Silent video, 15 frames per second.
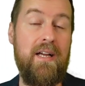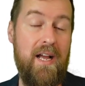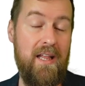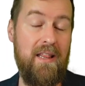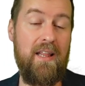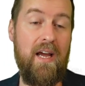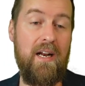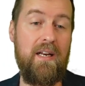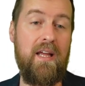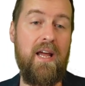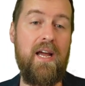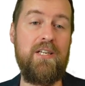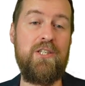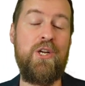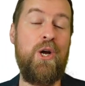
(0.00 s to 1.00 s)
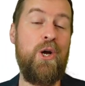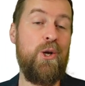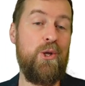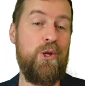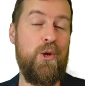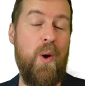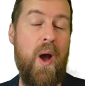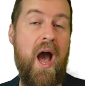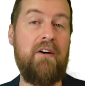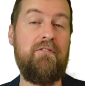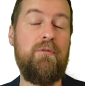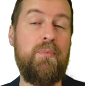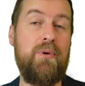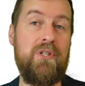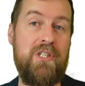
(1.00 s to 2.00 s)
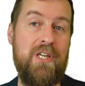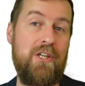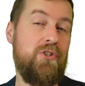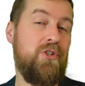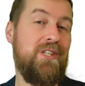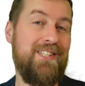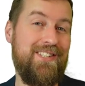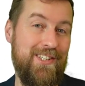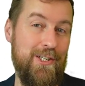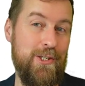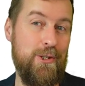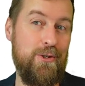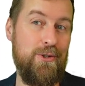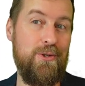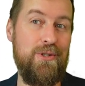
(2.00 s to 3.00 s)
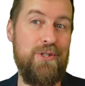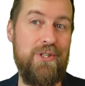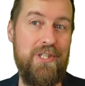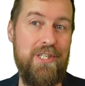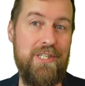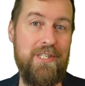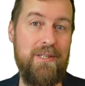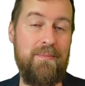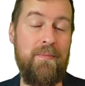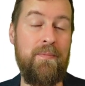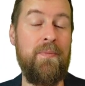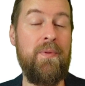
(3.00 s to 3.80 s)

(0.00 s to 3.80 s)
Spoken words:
In that case, you have a potential addition to your system.